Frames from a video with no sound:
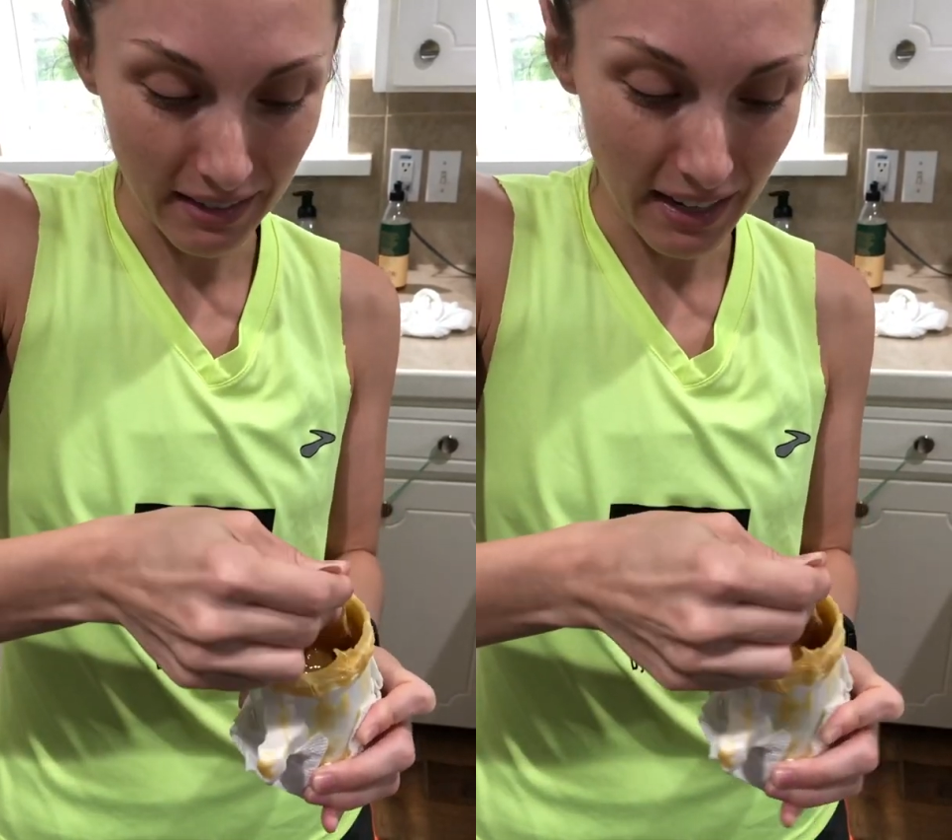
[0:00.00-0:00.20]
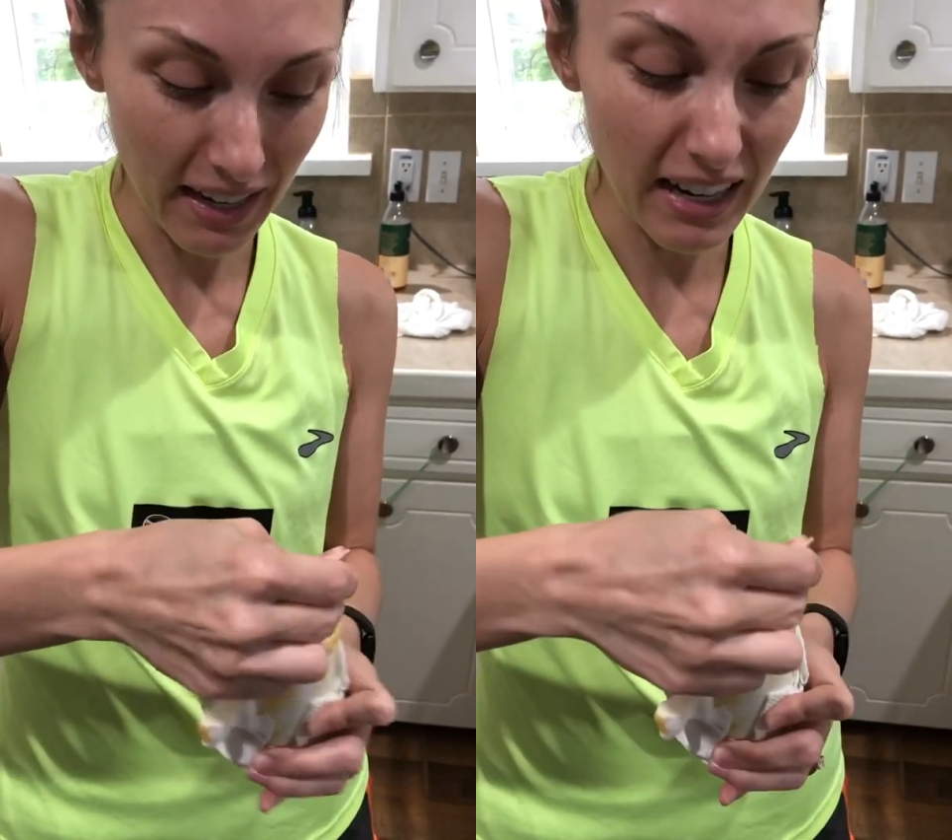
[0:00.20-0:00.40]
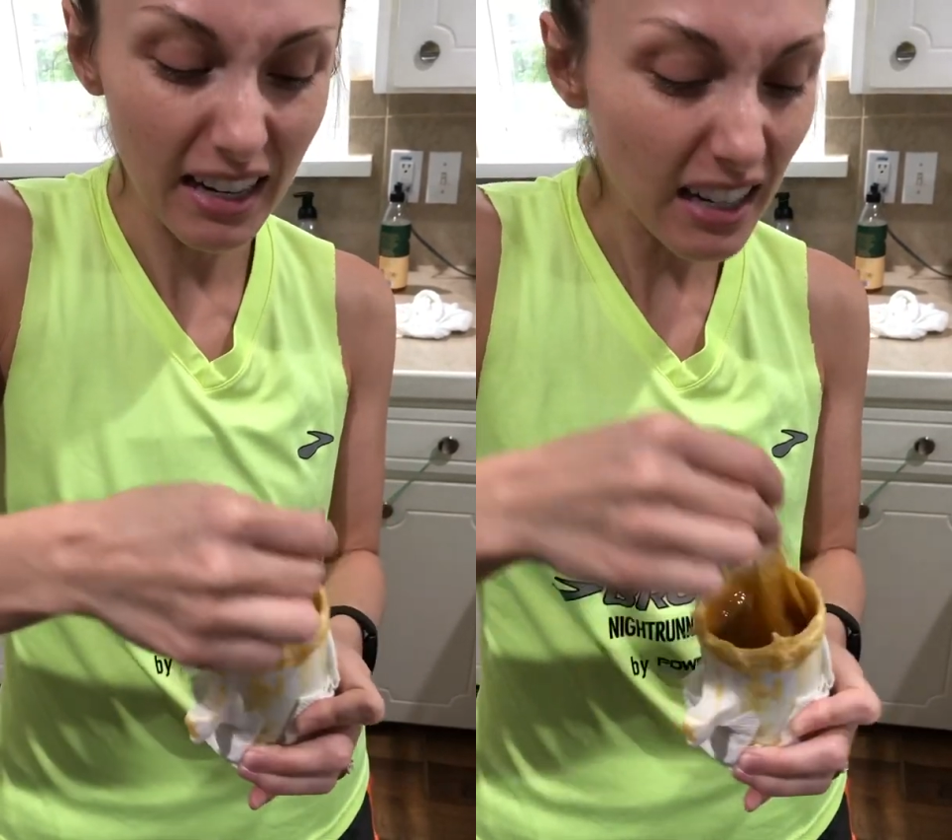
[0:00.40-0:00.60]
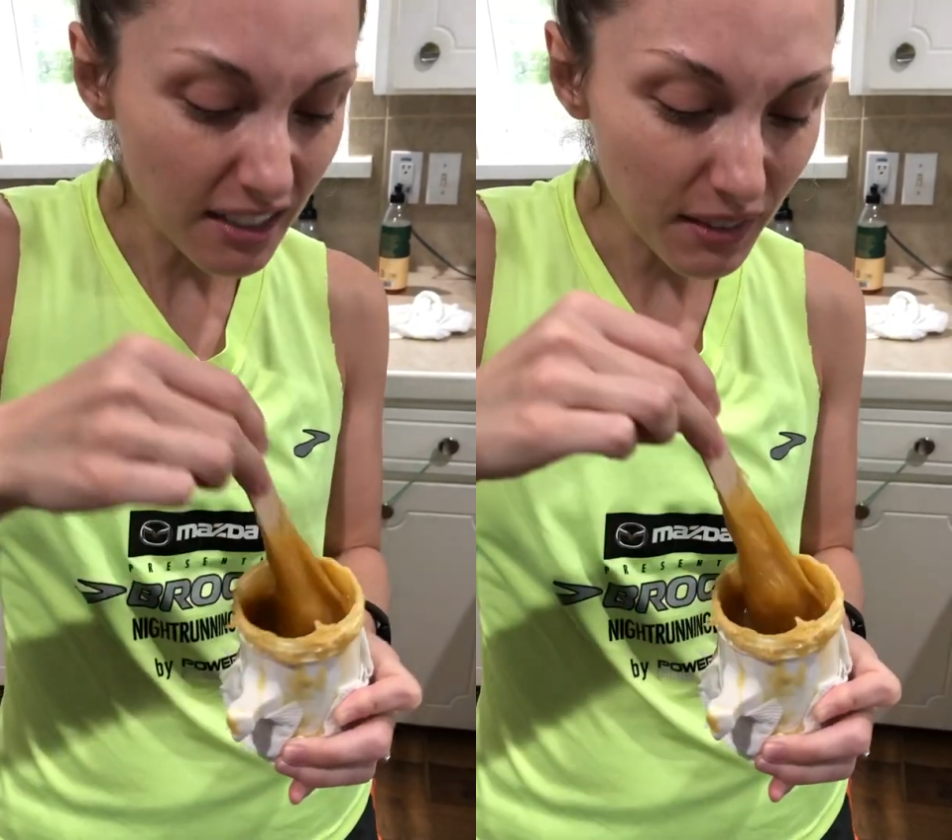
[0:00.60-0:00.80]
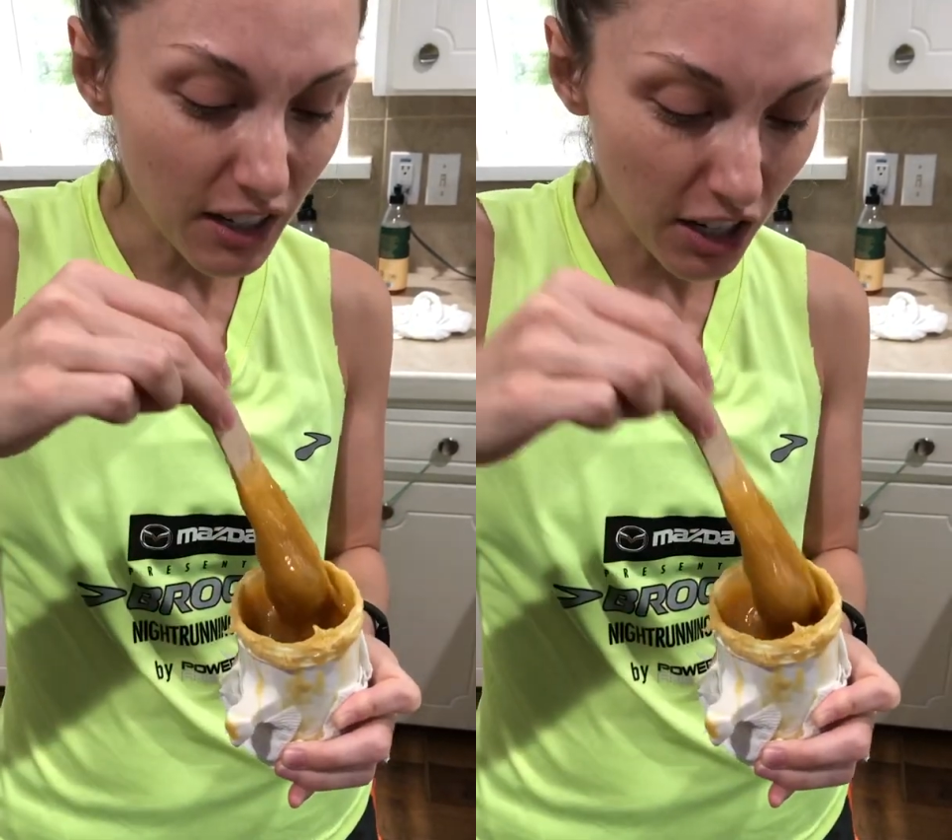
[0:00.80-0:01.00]
It doesn't
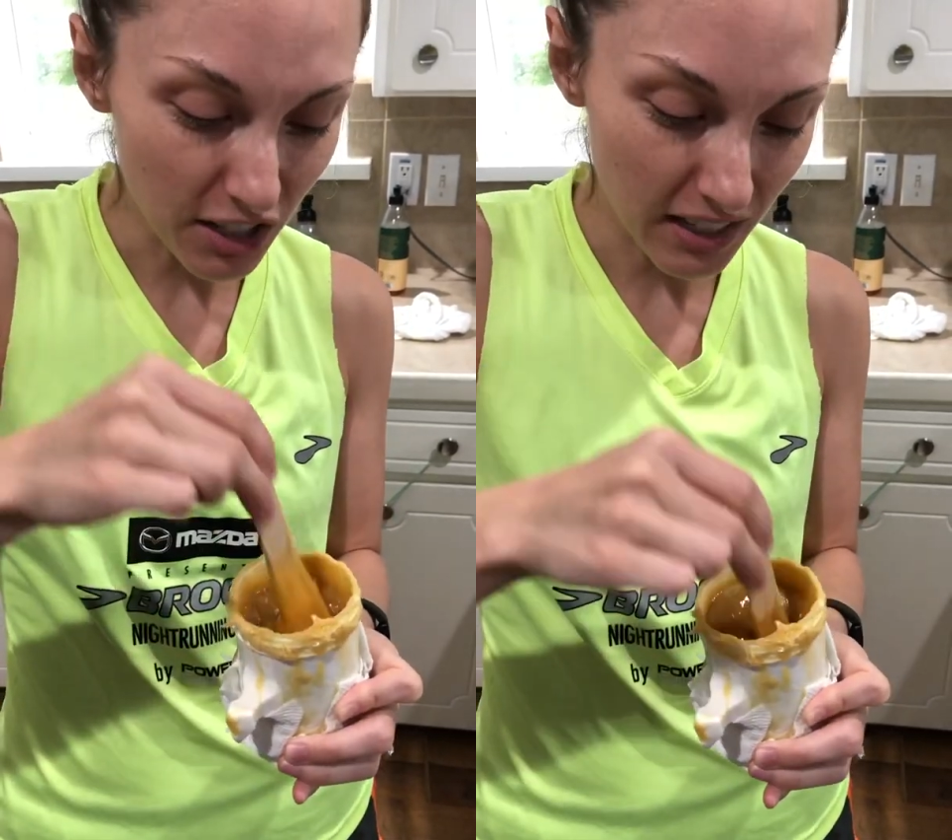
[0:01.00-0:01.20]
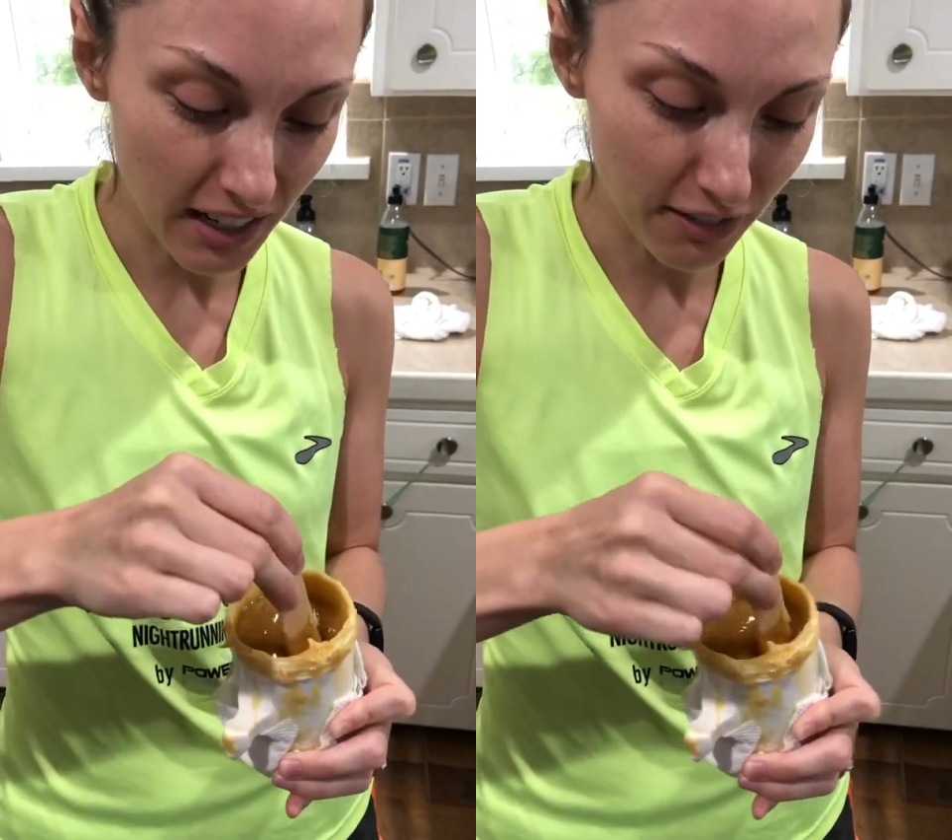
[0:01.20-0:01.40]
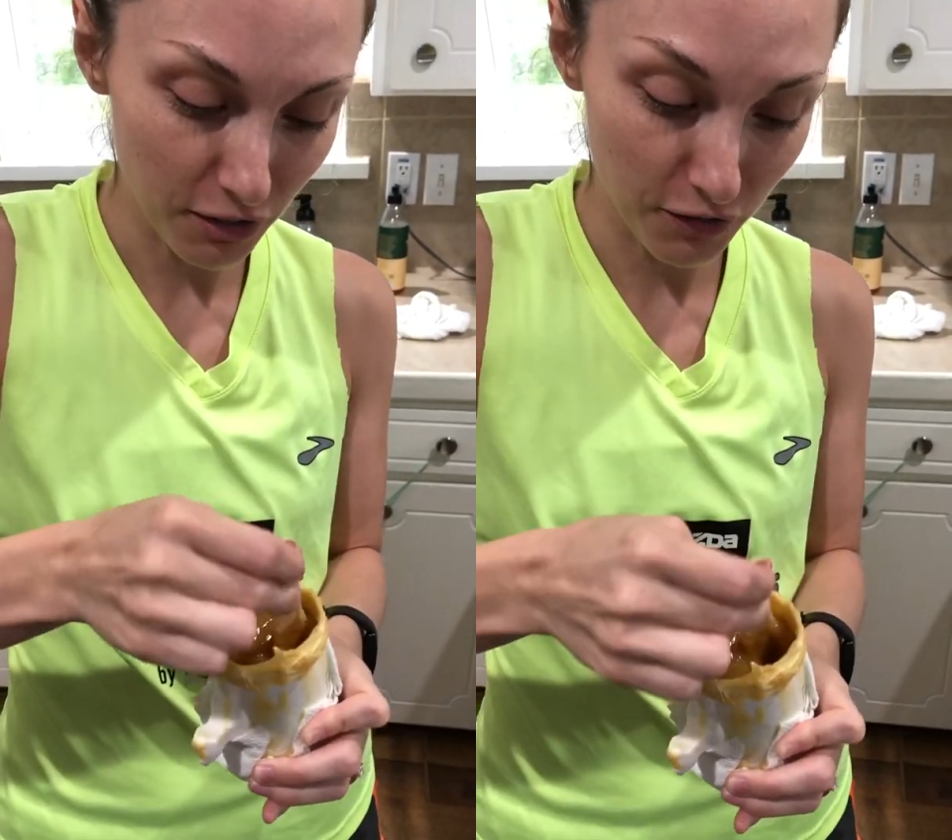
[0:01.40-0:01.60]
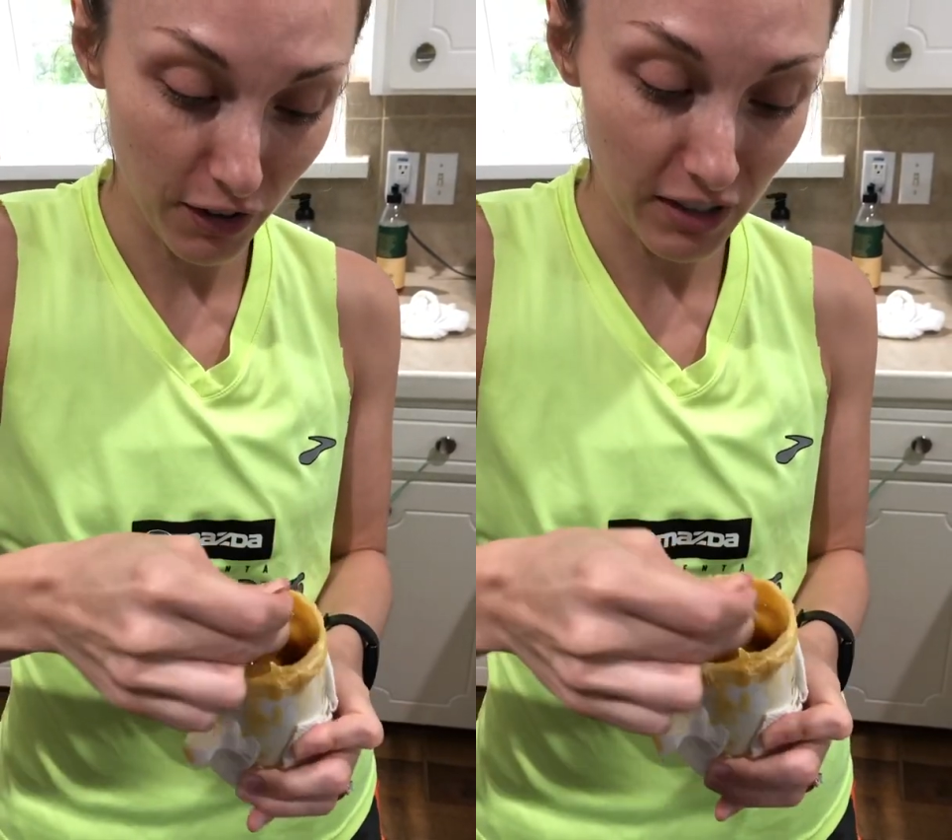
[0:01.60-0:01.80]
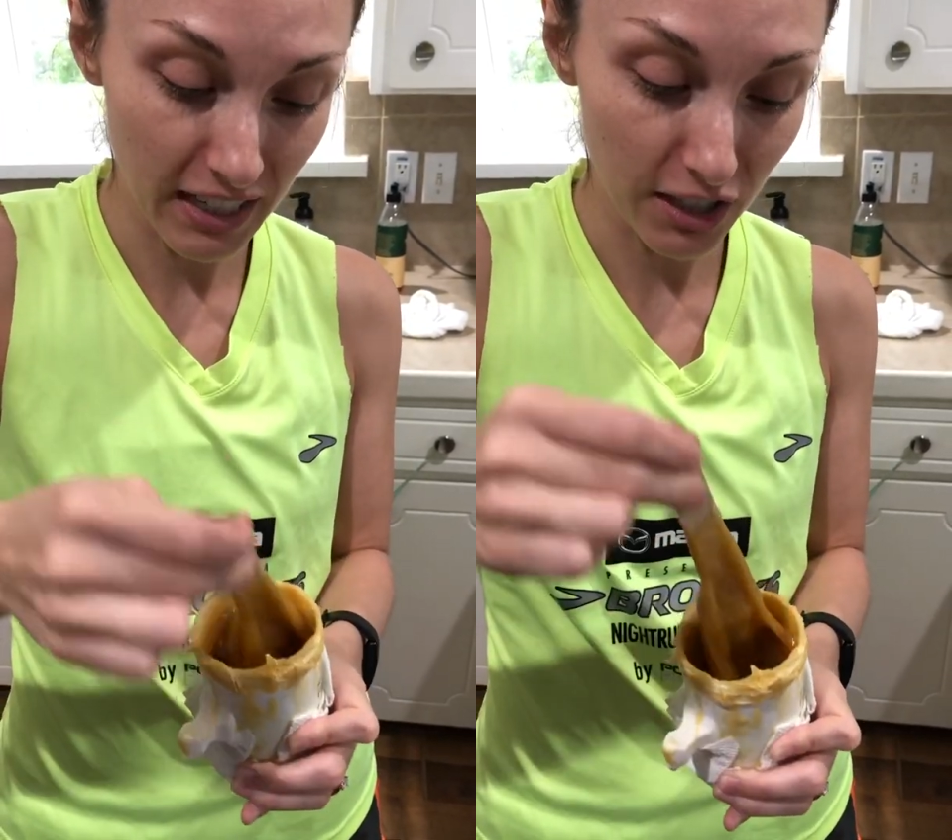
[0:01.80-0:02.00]
really hurt, it just kind of feels very
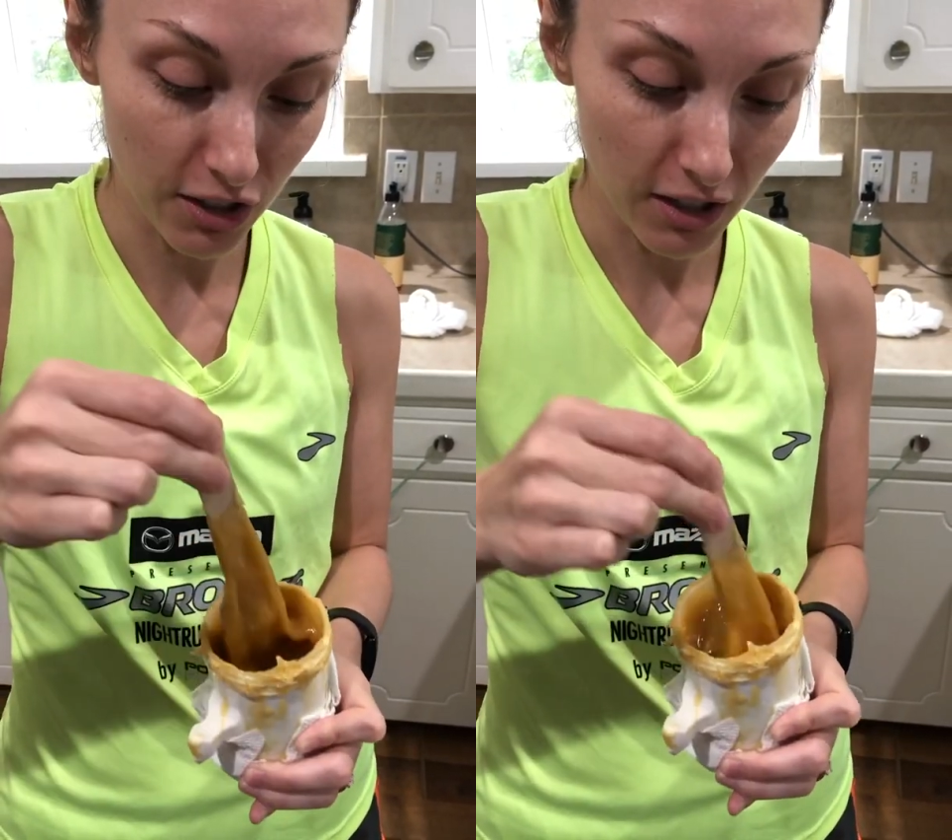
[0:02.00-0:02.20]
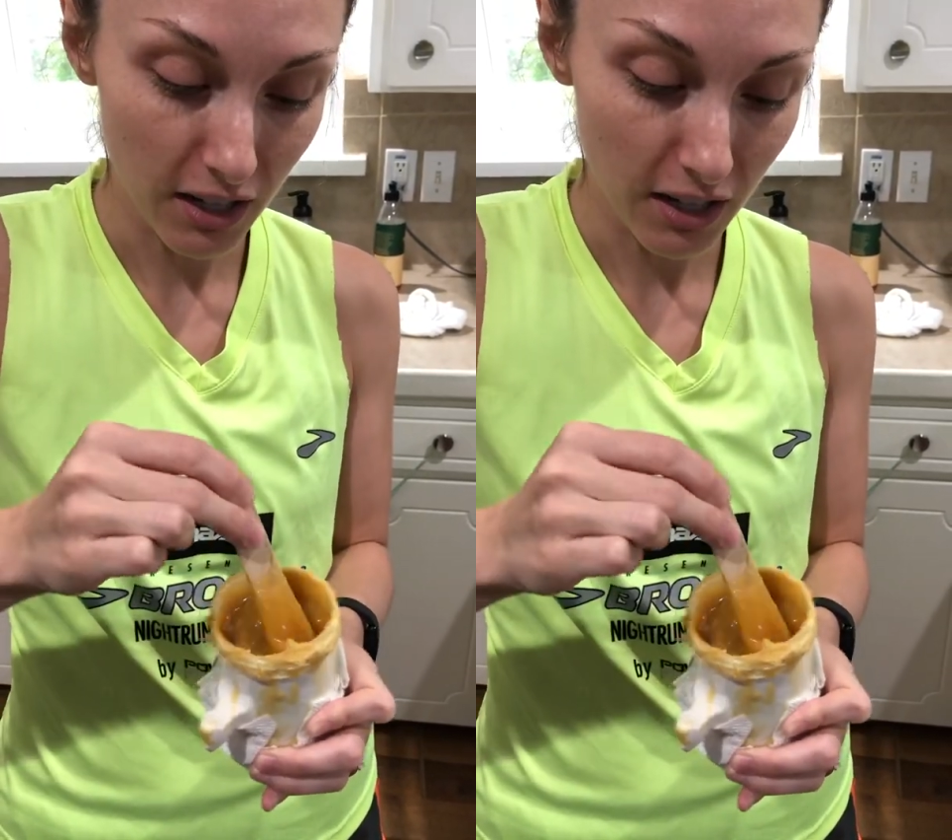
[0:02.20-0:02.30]
tender.